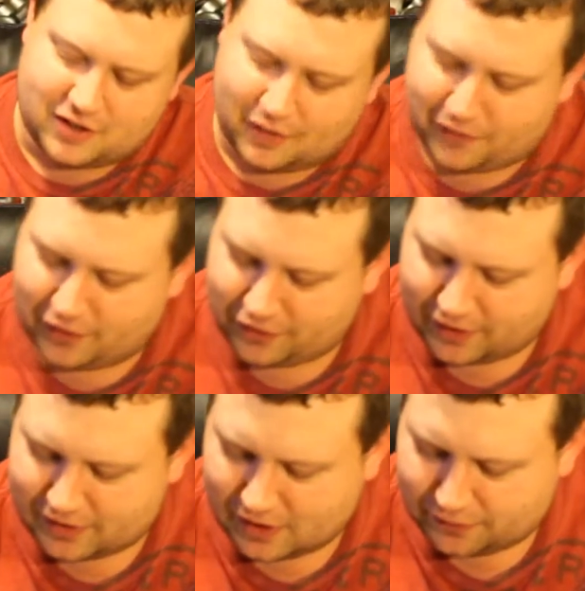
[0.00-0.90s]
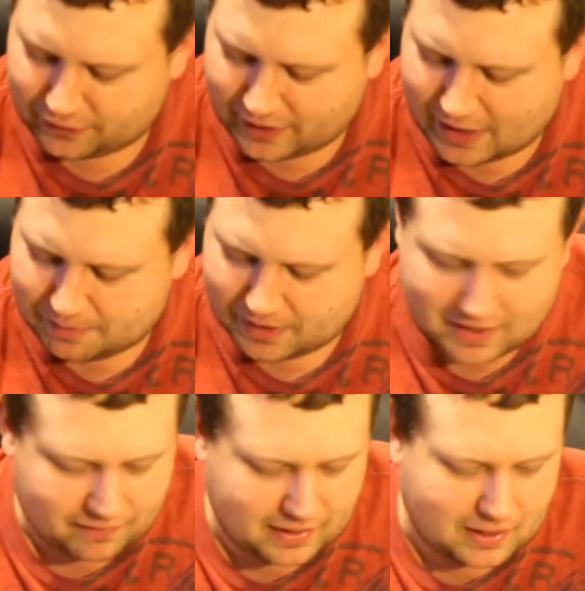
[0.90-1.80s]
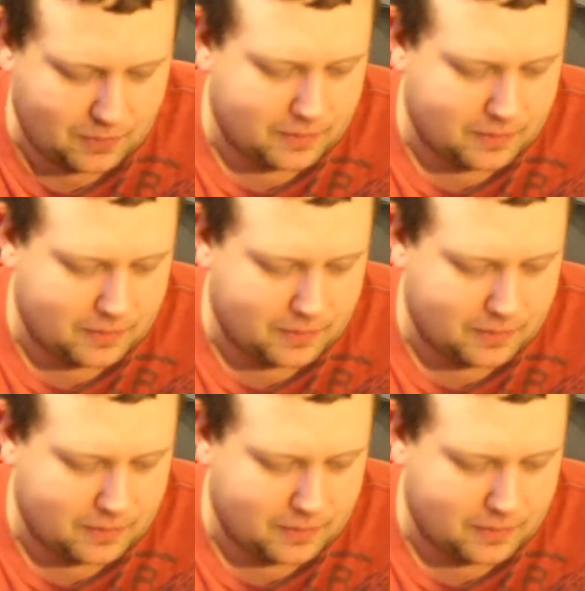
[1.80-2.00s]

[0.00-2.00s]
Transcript: definitely happy to have that